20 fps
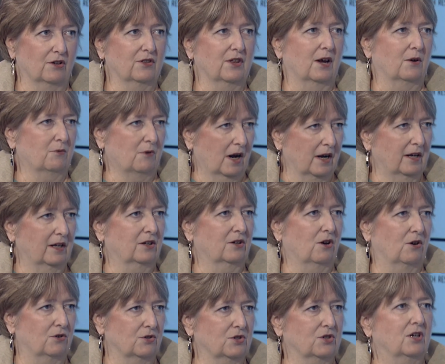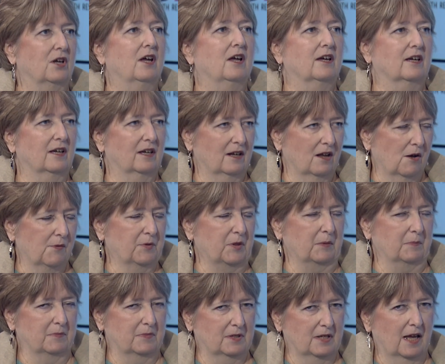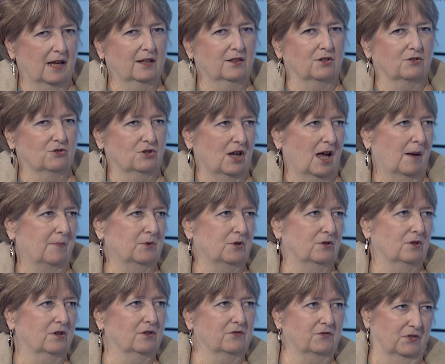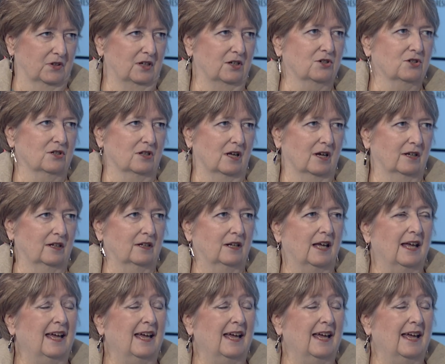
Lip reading: that writing coach can help them take their chapter to the finish line.